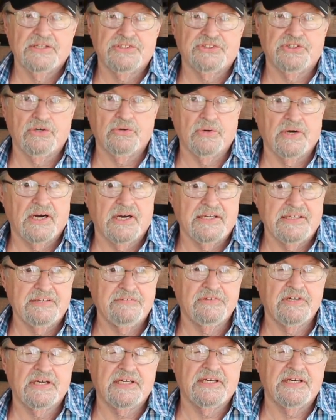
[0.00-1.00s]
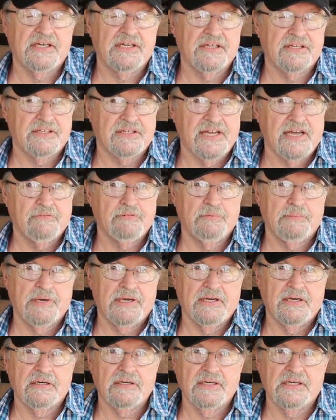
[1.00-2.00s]
So even again in the Tampa
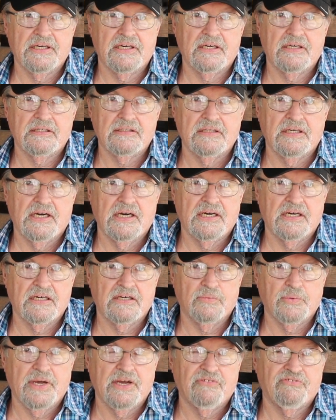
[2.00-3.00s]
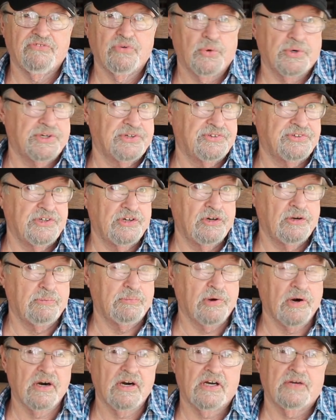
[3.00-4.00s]
Bay area, we have Fort DeSoto
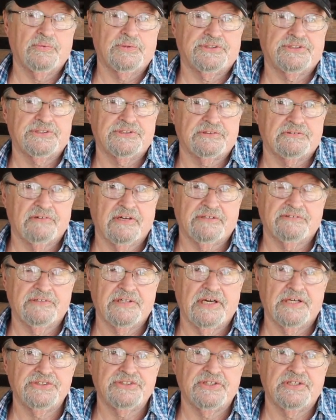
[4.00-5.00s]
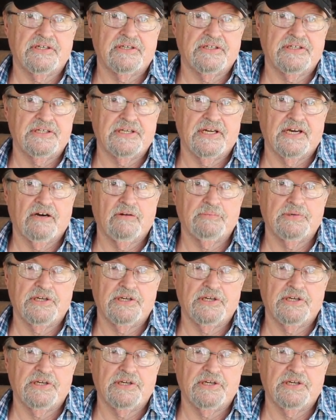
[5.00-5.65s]
Park, which is a recreation area now.